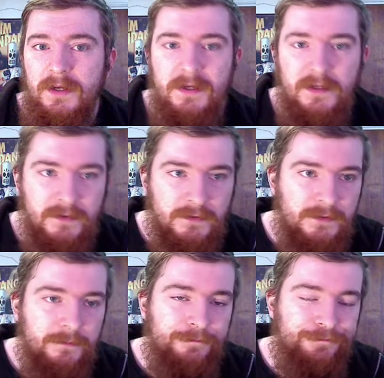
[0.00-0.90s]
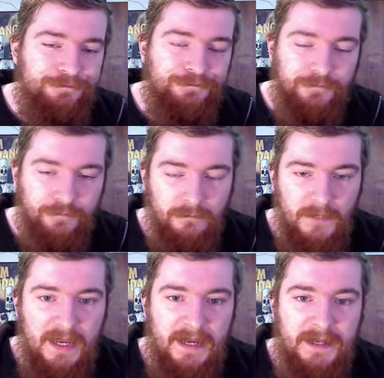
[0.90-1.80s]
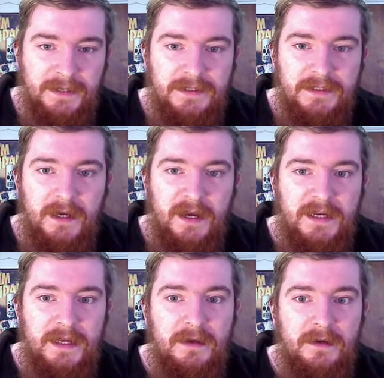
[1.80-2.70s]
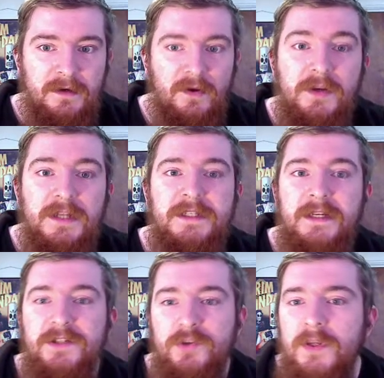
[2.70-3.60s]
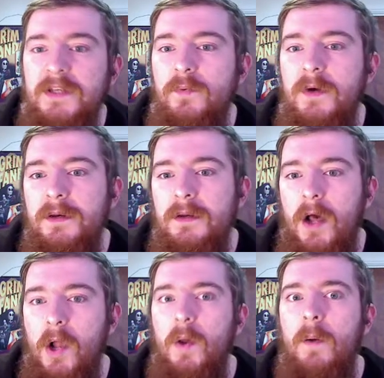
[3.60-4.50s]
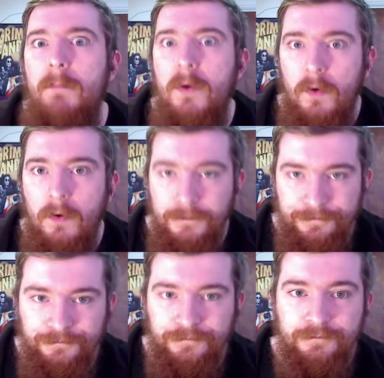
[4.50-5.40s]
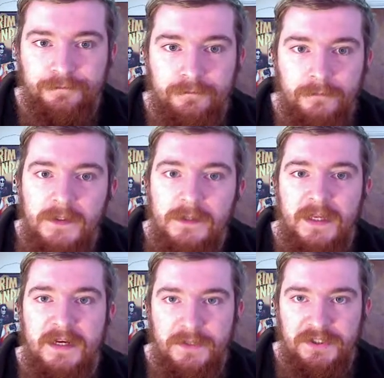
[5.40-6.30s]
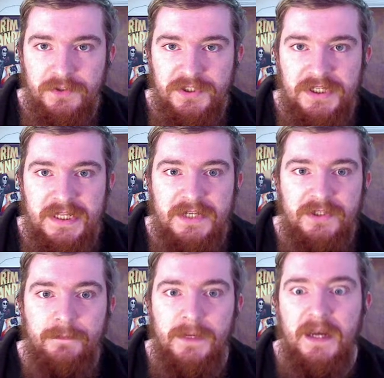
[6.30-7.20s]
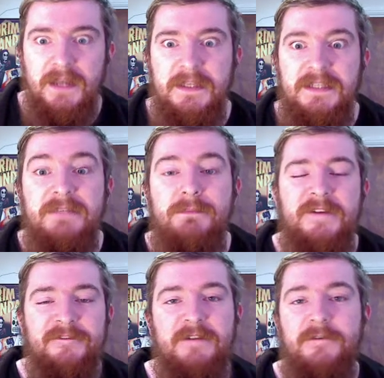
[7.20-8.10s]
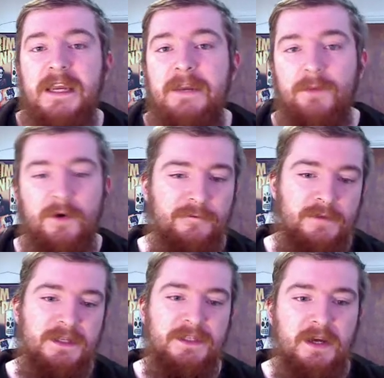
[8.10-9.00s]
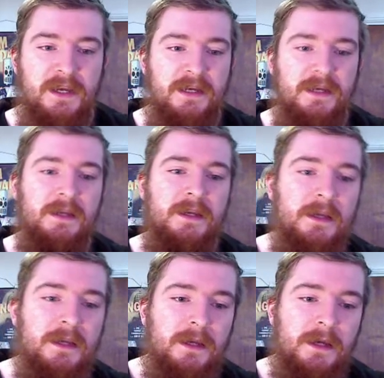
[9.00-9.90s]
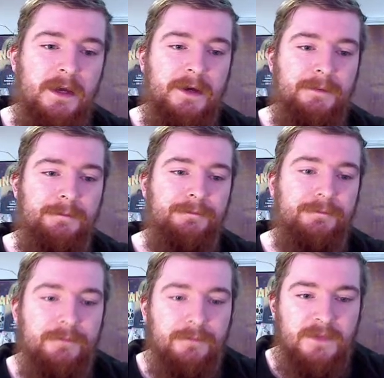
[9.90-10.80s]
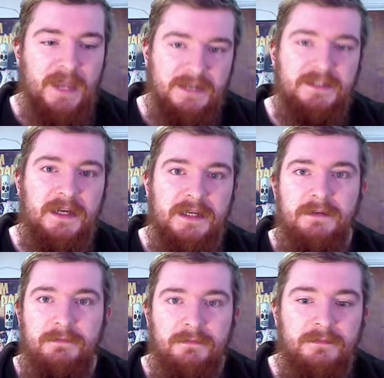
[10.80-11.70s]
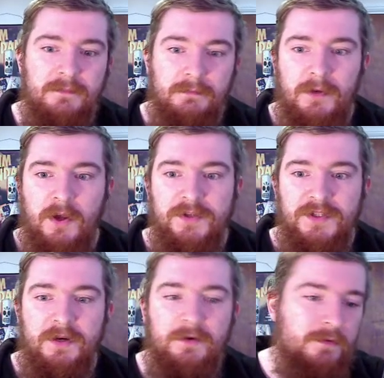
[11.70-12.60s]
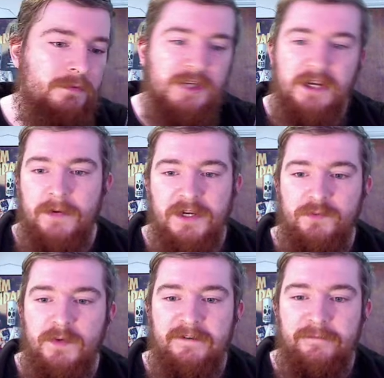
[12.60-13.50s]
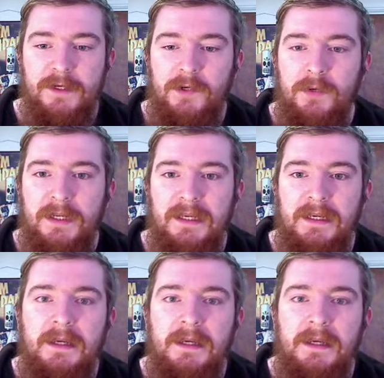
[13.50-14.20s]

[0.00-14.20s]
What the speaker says: and Knuckles. And I not only did I enjoy this one a lot more than the original Sonic the Hedgehog, but this is my favourite game of the entire that entire console generation, whatever we're calling it.